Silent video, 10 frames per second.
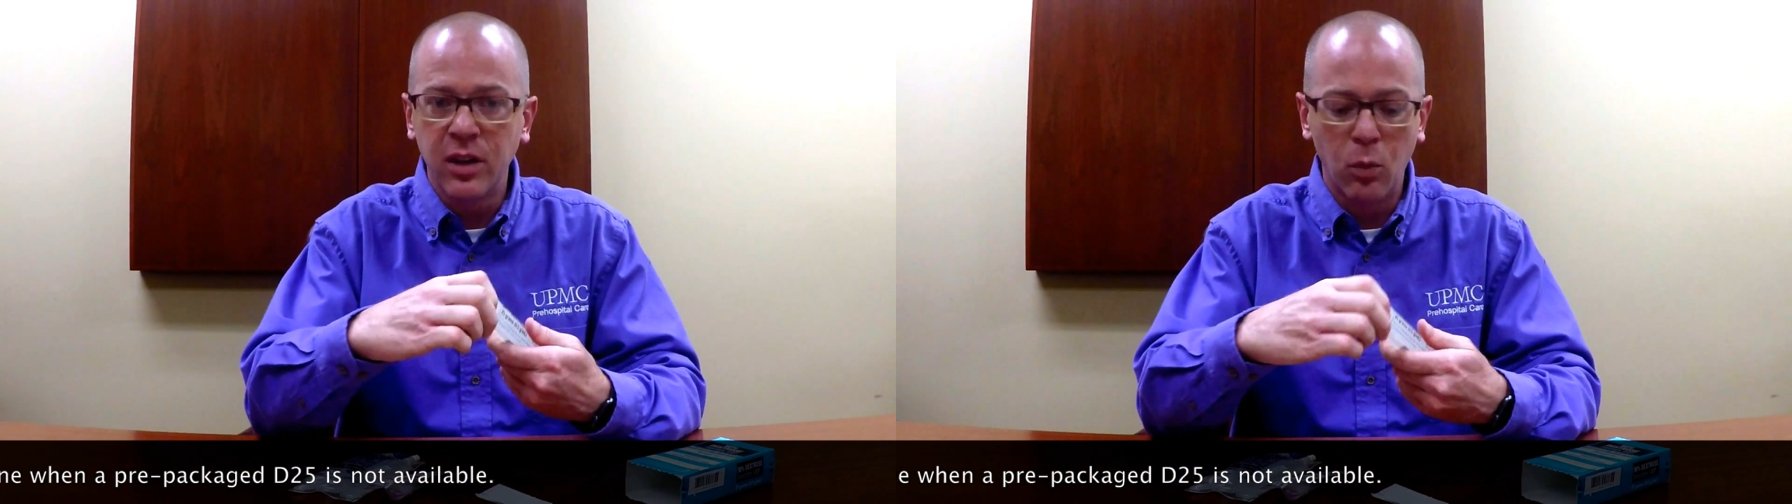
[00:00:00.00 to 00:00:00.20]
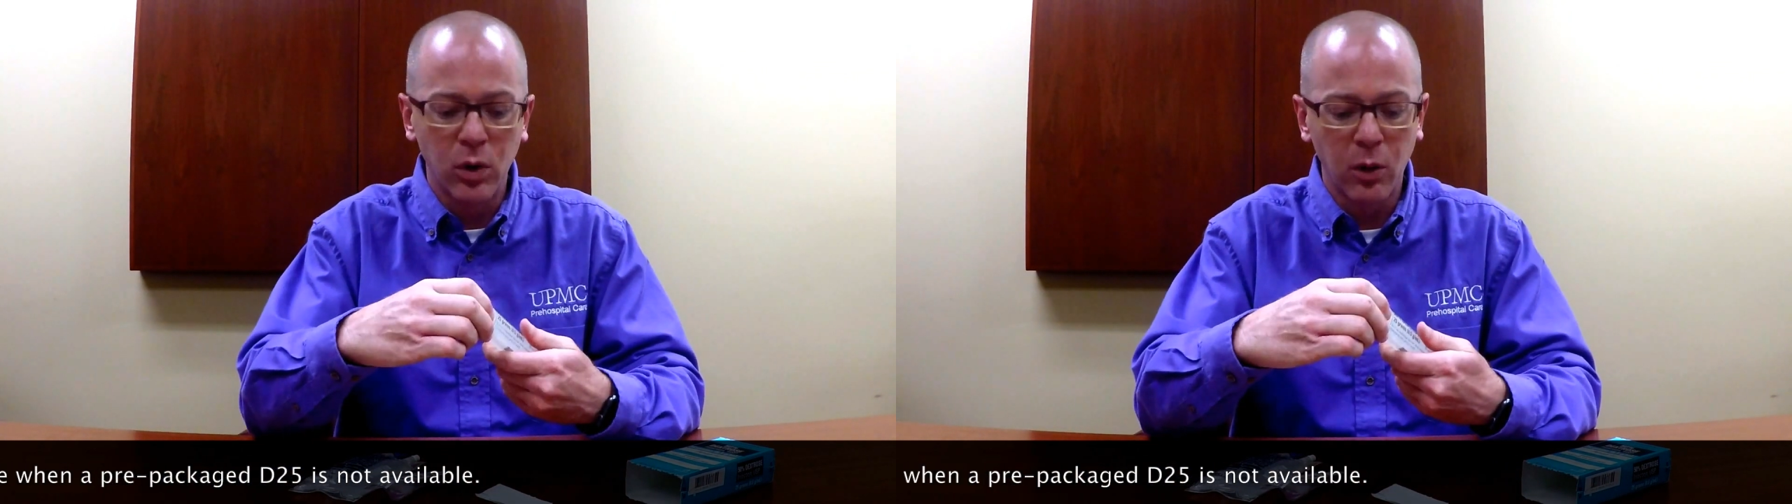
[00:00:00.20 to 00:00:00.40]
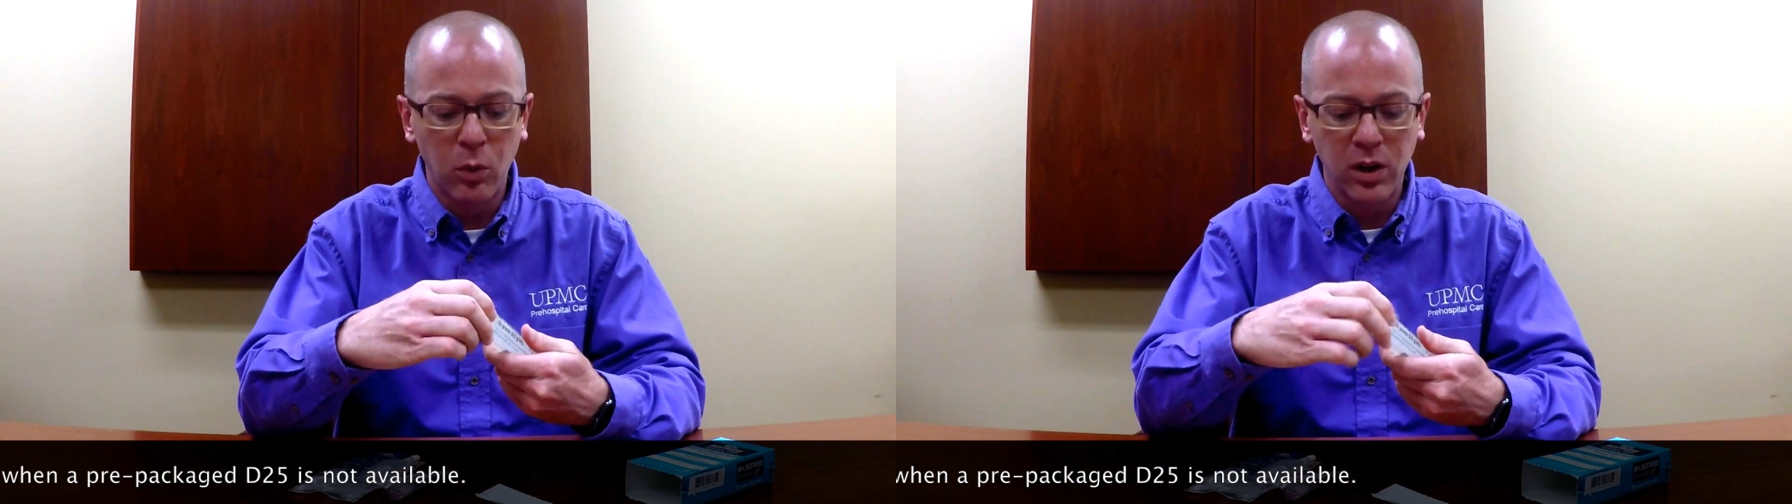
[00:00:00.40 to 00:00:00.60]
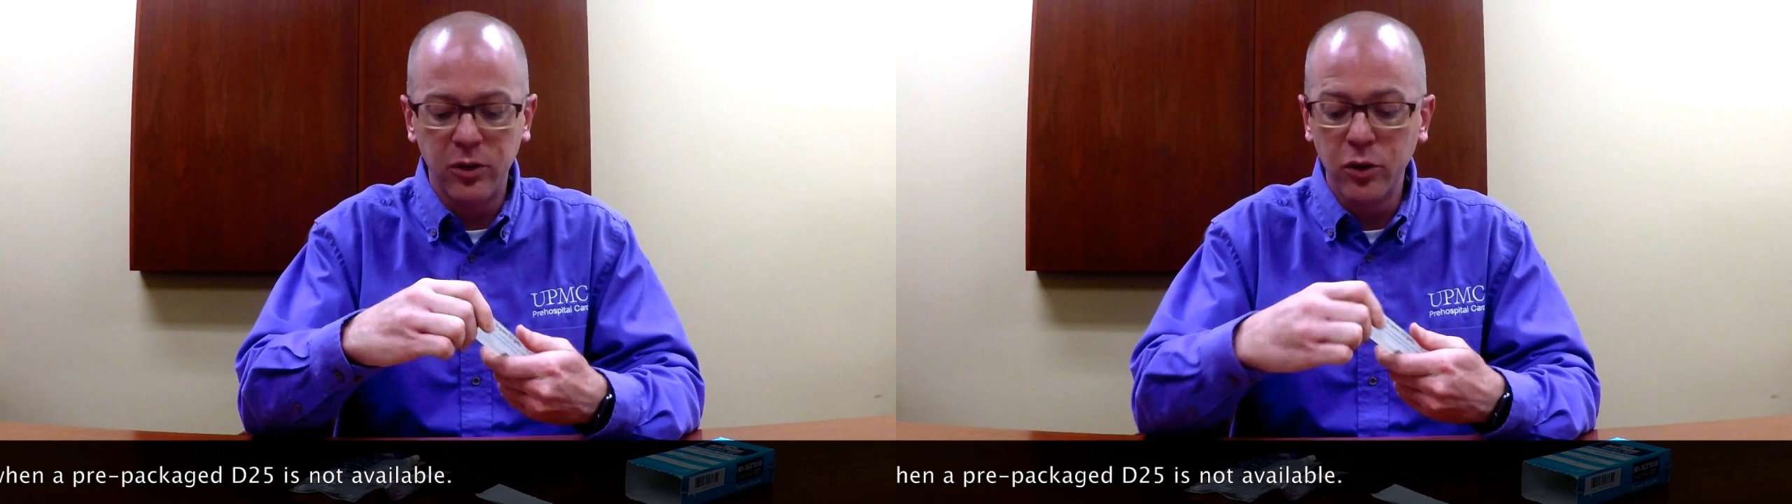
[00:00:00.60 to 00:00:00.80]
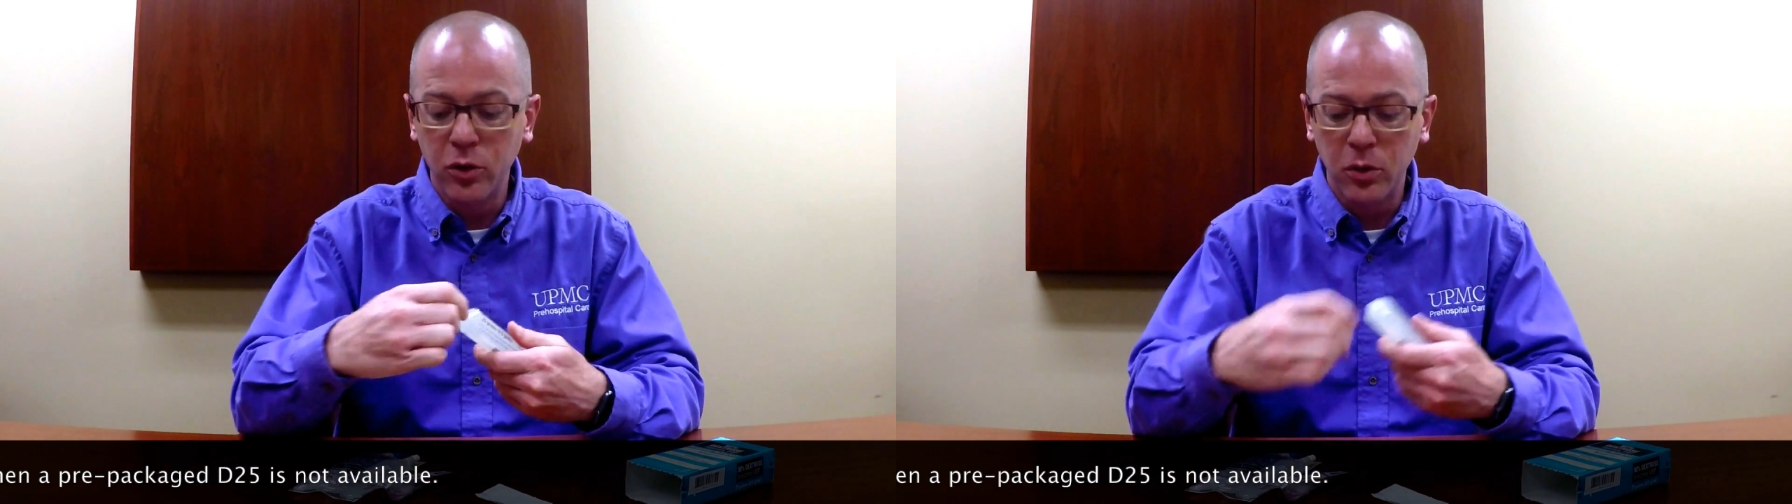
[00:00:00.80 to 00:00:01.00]
and what I
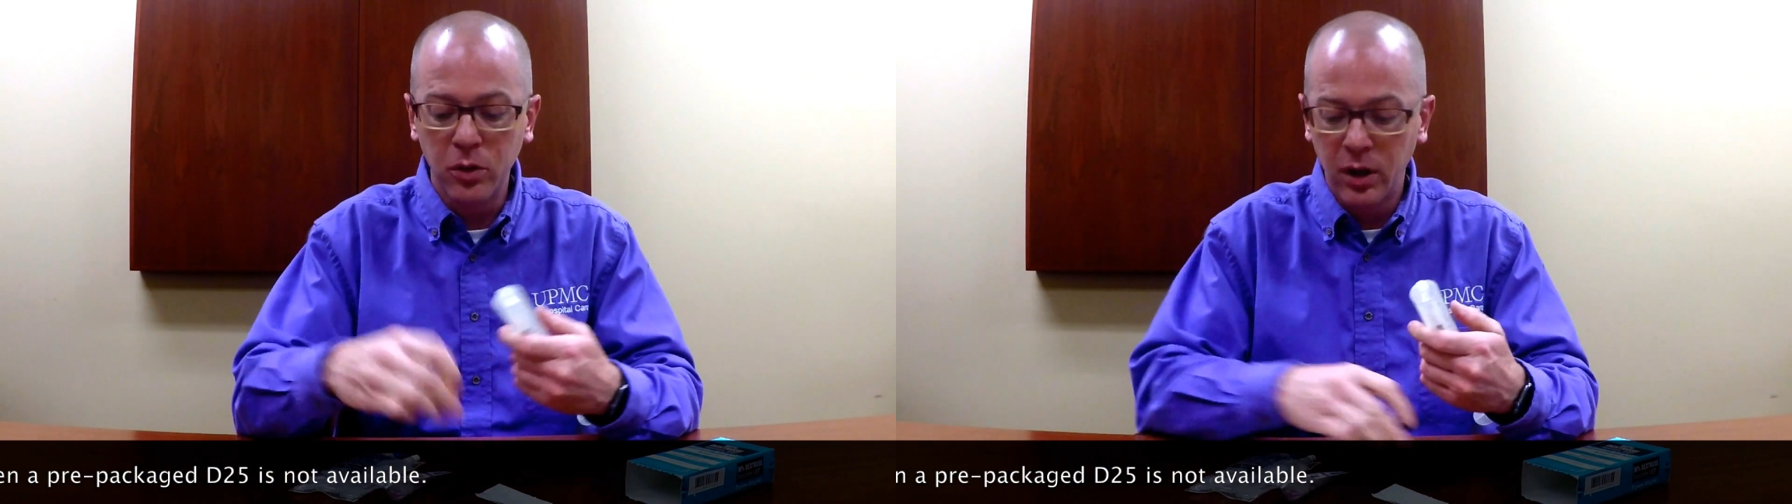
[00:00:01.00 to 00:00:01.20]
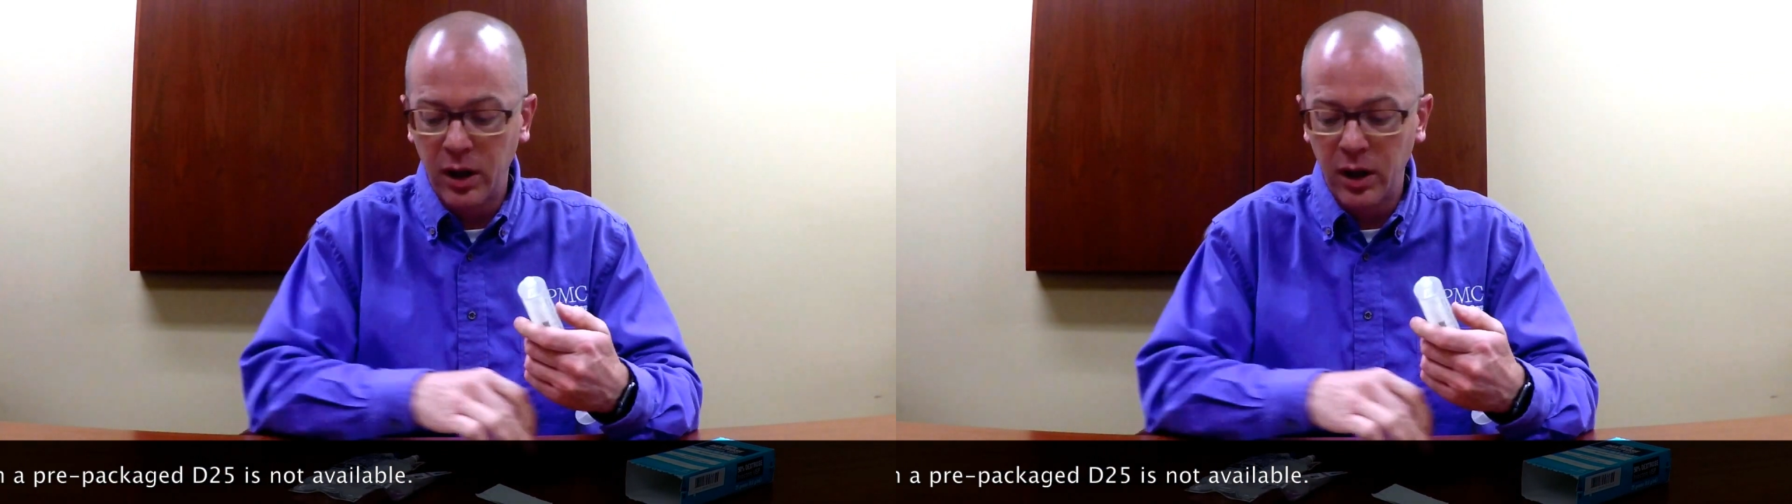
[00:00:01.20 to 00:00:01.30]
want to do